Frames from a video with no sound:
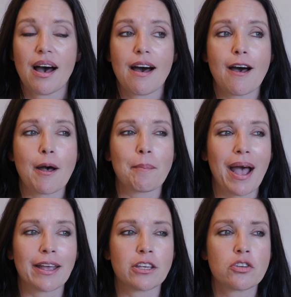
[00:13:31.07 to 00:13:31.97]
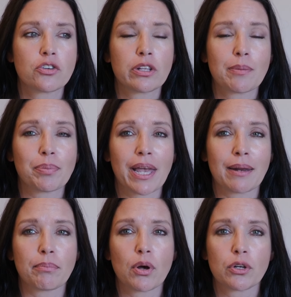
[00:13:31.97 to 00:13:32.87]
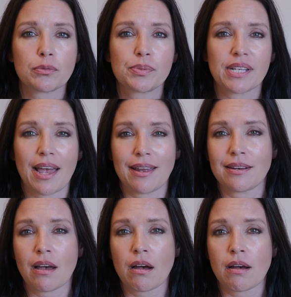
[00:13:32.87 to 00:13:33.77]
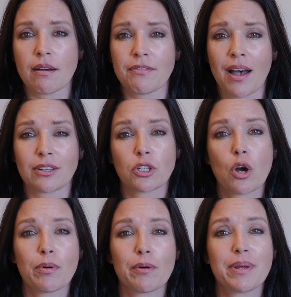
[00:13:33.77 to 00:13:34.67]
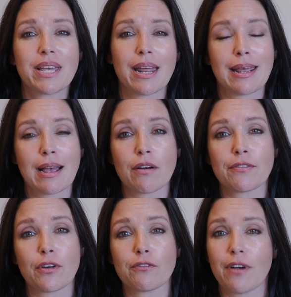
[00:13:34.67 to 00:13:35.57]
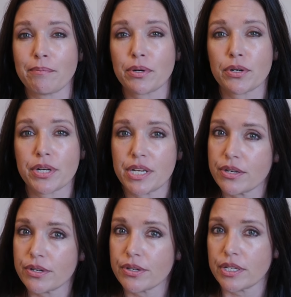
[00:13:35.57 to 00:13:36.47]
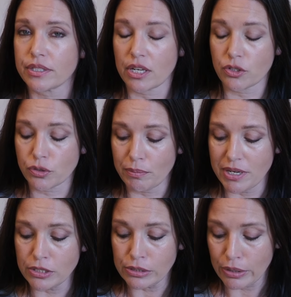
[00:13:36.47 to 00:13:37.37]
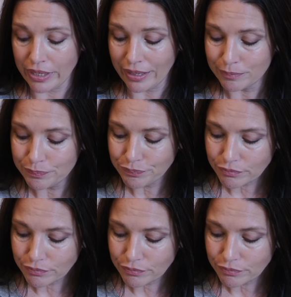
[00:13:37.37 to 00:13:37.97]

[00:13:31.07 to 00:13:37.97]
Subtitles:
I usually plant bulbs end of October, beginning of November here in central Minnesota.